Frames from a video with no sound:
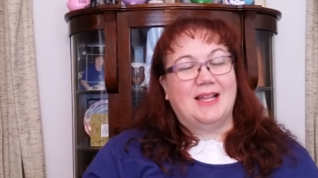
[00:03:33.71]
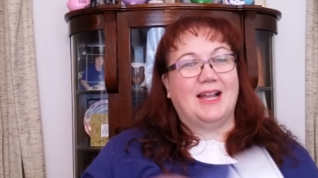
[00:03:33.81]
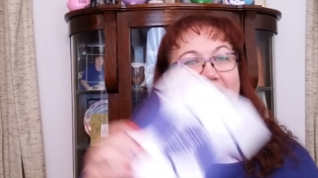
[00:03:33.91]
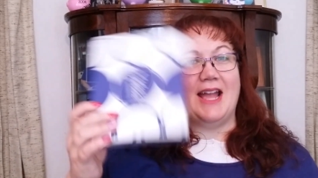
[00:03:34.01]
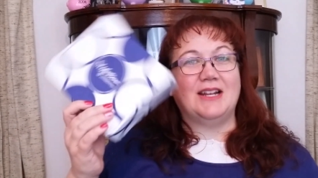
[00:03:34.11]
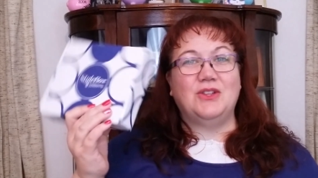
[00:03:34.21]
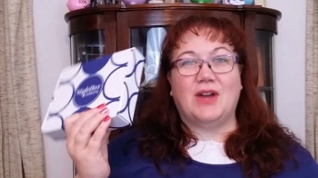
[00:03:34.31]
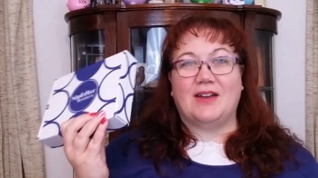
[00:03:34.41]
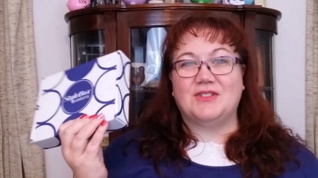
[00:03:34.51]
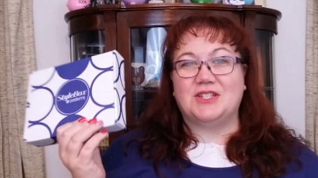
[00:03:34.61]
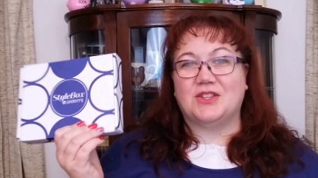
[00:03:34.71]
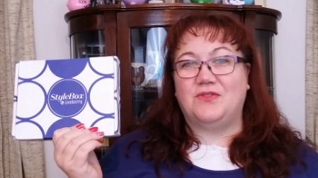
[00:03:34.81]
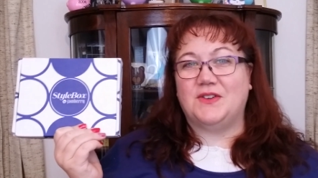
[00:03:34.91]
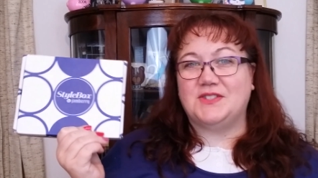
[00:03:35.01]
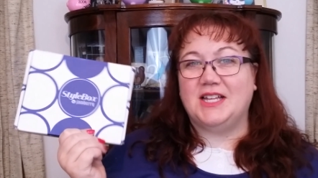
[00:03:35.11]
Again, you have until the
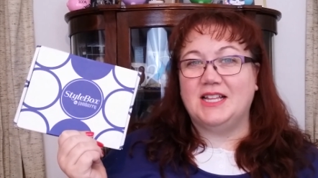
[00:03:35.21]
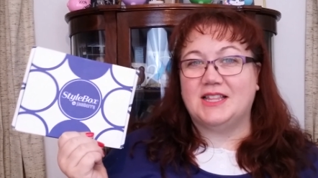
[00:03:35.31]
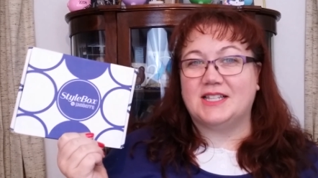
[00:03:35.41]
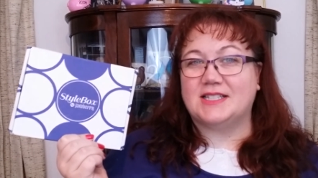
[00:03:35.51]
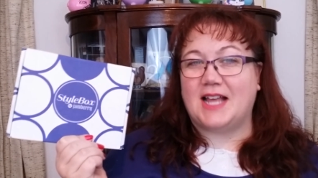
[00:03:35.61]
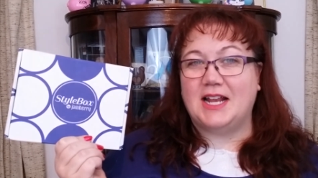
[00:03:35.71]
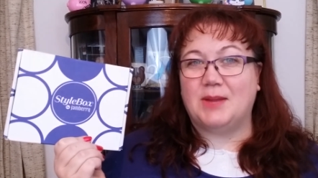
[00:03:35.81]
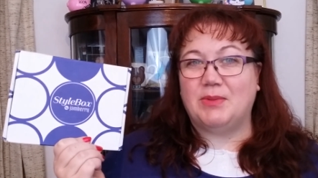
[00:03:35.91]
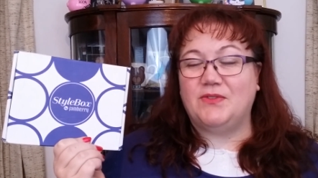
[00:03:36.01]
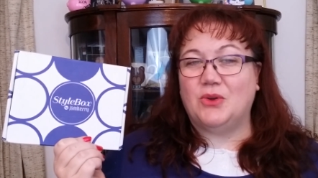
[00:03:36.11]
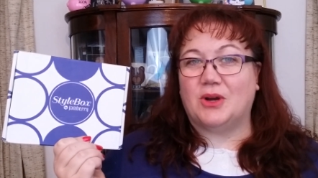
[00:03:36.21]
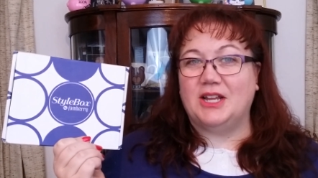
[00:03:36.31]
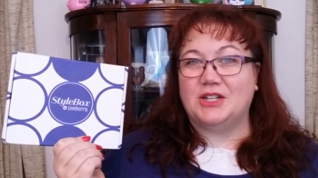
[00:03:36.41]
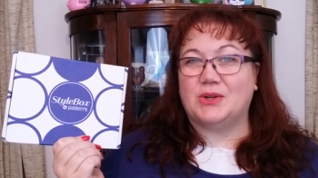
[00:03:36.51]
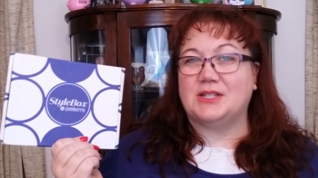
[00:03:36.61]
fifteenth to sign up if you are
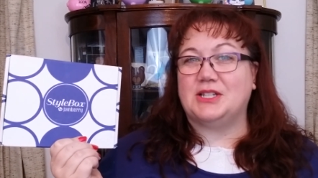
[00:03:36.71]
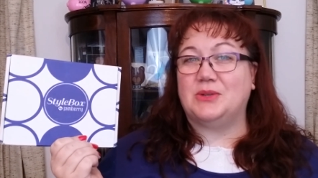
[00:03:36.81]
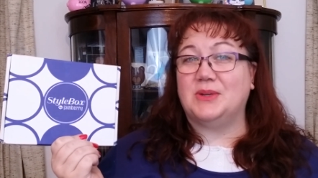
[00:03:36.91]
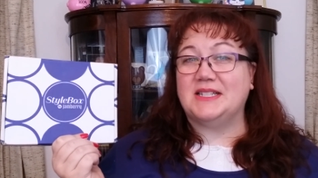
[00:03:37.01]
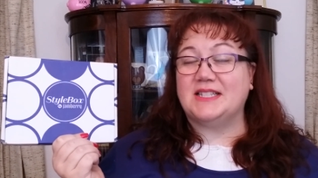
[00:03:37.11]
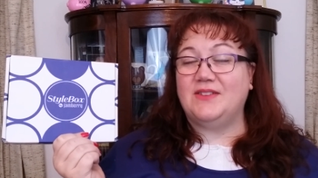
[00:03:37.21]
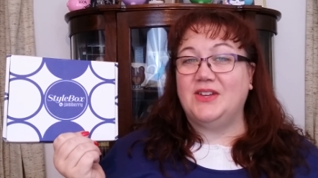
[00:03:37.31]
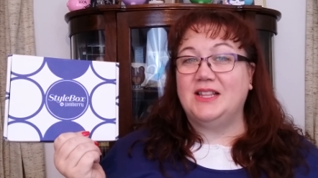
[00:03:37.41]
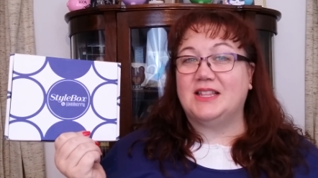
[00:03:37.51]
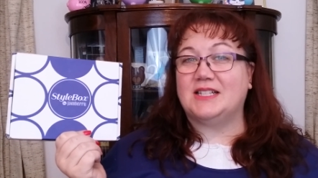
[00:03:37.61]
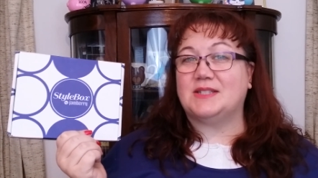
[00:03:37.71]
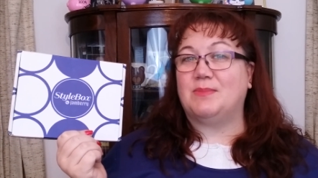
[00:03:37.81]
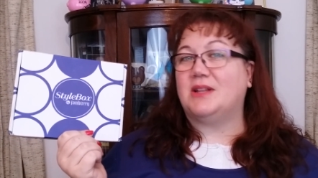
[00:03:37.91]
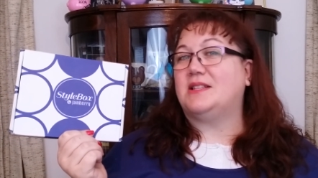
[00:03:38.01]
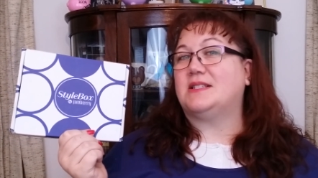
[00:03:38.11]
interested in receiving this
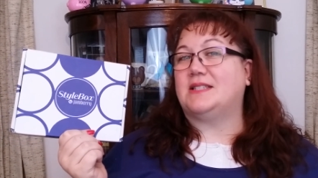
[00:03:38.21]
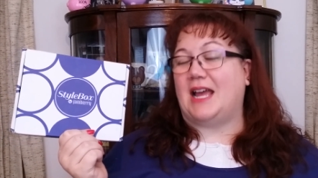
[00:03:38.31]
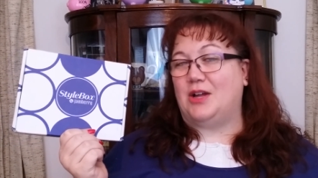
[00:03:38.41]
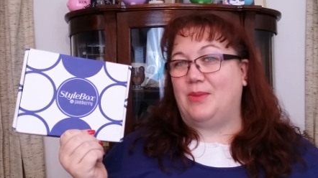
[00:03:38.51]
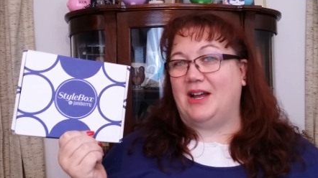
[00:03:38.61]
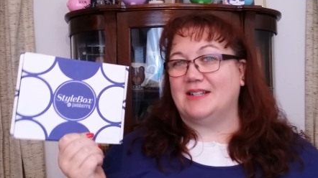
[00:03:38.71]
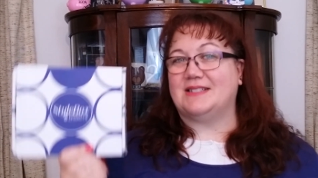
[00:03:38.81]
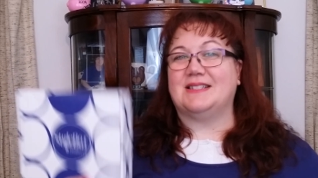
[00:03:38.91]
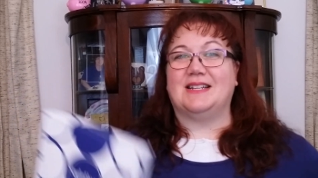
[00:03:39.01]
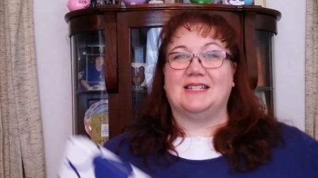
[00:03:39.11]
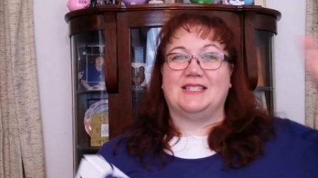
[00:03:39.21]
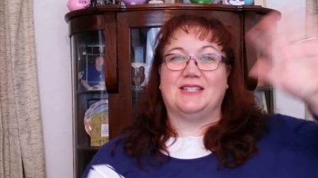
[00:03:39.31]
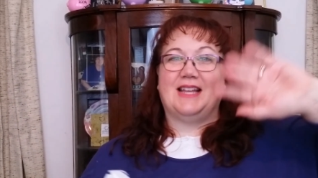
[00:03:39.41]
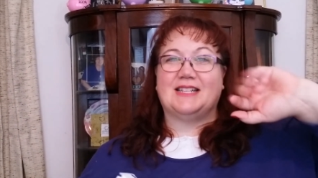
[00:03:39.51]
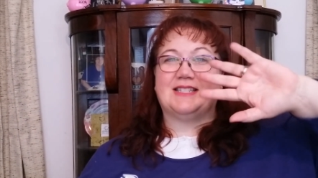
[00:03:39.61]
month's style box.
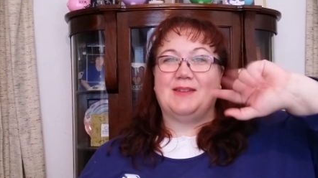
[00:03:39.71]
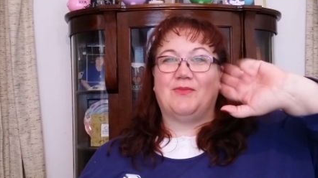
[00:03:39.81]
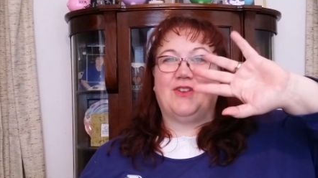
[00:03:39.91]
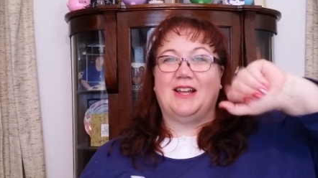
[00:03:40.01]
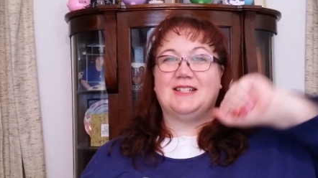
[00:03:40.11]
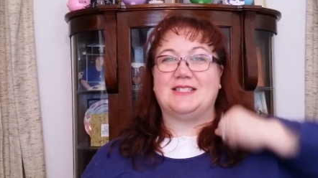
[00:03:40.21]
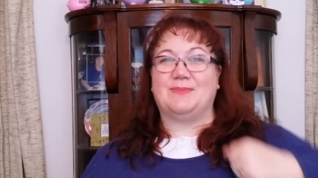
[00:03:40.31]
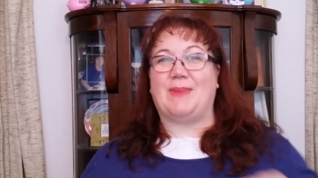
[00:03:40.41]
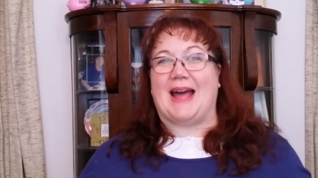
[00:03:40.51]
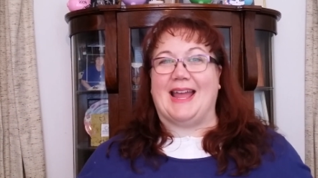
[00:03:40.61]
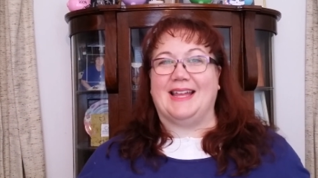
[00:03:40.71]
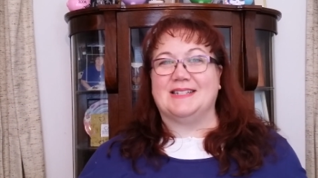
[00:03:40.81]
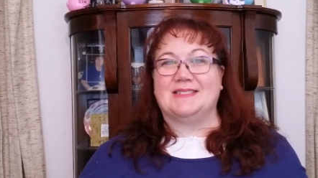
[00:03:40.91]
Until next time, friends, bye.